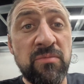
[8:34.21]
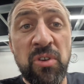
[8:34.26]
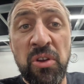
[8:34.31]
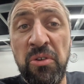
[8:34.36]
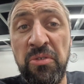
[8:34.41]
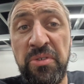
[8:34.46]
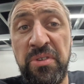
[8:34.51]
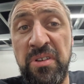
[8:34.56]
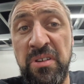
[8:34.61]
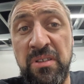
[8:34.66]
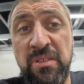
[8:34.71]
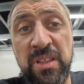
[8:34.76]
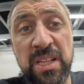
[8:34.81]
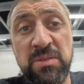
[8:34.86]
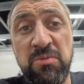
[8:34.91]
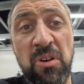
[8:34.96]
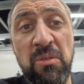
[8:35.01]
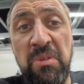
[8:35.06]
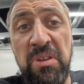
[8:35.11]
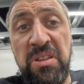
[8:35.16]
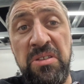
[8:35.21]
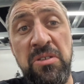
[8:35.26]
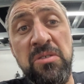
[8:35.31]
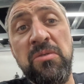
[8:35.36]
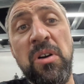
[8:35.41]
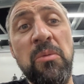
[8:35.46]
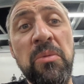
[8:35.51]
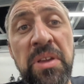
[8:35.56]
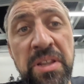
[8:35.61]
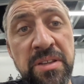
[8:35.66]
We all do. That's why we do
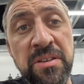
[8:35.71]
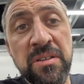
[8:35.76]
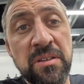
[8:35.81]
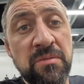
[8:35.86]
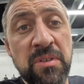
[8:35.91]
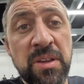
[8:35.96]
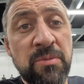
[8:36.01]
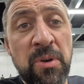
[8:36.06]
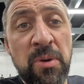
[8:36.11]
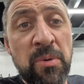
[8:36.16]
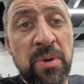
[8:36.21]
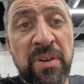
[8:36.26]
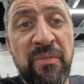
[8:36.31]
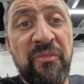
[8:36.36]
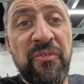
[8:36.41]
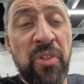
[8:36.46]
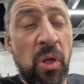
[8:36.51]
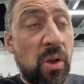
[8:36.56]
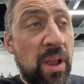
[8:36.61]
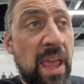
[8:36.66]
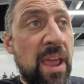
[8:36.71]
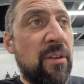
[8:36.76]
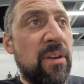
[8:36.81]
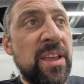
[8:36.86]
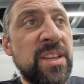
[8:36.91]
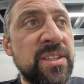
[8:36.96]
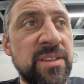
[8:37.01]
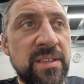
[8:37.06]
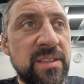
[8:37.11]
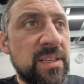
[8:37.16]
what we do. We want to flog our
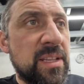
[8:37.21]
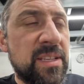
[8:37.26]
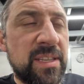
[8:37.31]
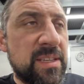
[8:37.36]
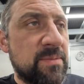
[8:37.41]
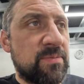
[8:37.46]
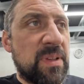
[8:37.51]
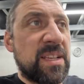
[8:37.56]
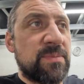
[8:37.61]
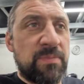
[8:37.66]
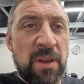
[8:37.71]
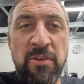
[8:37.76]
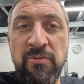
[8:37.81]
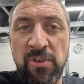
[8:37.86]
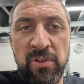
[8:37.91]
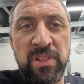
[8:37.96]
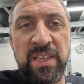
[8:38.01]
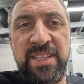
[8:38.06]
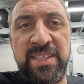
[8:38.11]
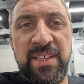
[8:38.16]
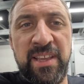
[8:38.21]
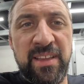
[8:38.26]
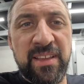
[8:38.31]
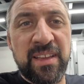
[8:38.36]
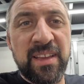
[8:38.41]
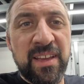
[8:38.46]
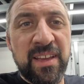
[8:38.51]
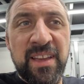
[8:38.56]
engines. Let's be realistic.